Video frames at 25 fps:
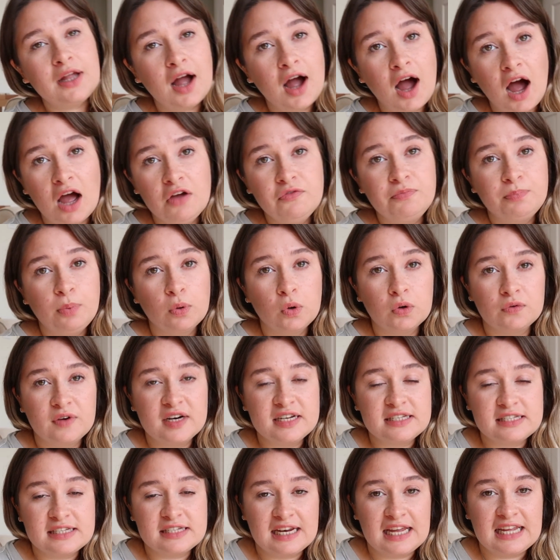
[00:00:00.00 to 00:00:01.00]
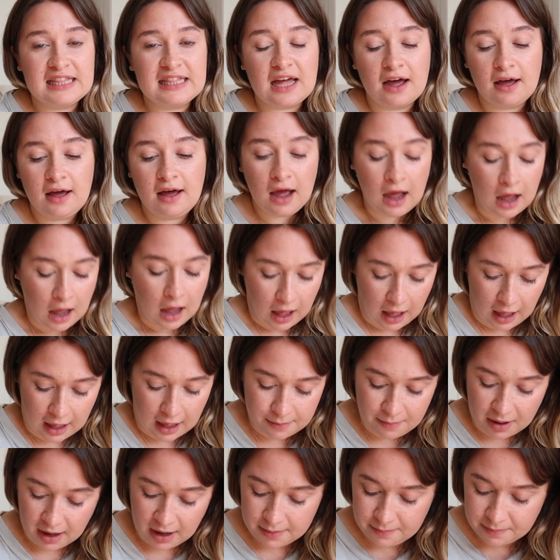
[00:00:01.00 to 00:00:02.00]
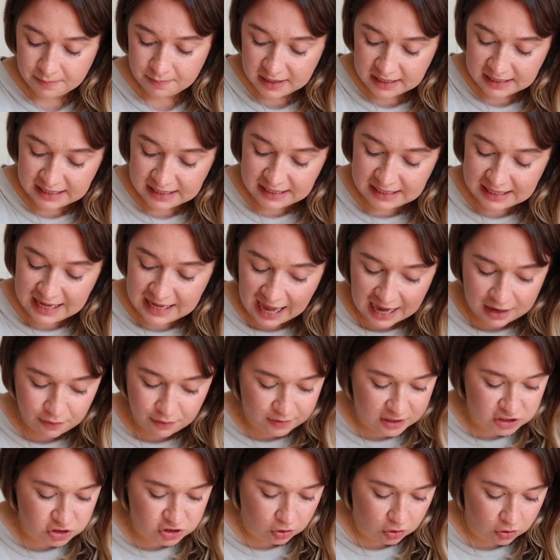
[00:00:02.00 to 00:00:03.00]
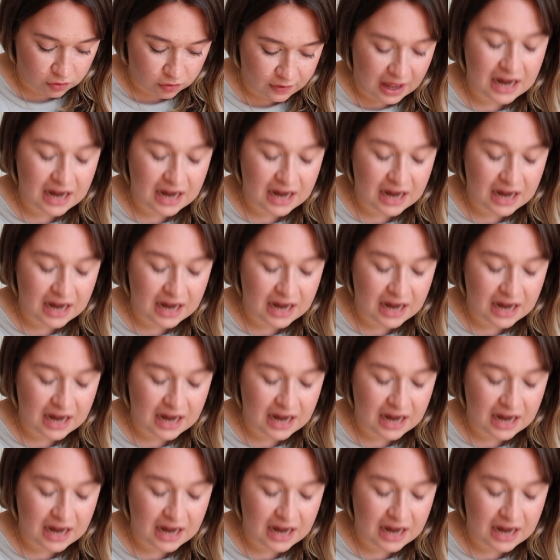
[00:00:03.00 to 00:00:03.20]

I've bought recently that I'm getting rid of.